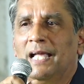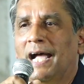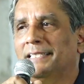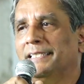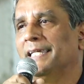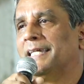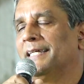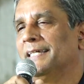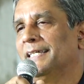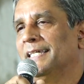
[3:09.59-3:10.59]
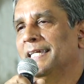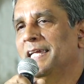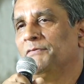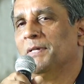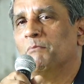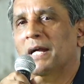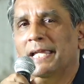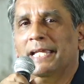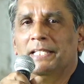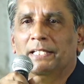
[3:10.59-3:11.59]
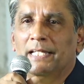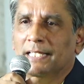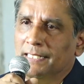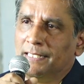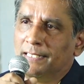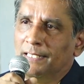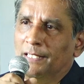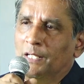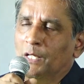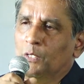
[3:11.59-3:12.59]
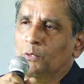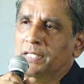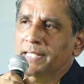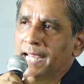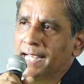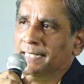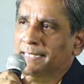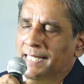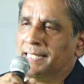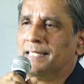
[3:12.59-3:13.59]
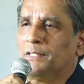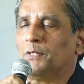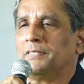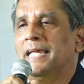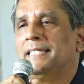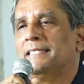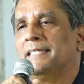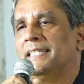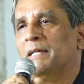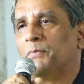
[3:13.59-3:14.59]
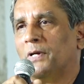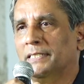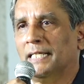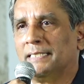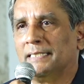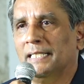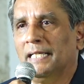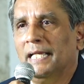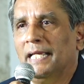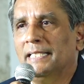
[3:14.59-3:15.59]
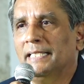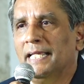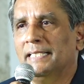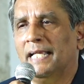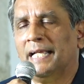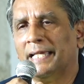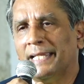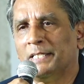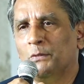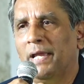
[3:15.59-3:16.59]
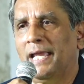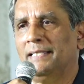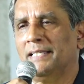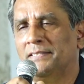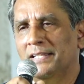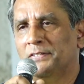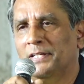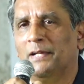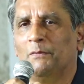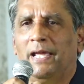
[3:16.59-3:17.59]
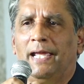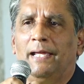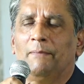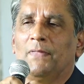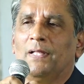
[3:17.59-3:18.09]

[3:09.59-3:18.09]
I think if the budding engineers could take this societal-centric projects in the correct way, the sincere way,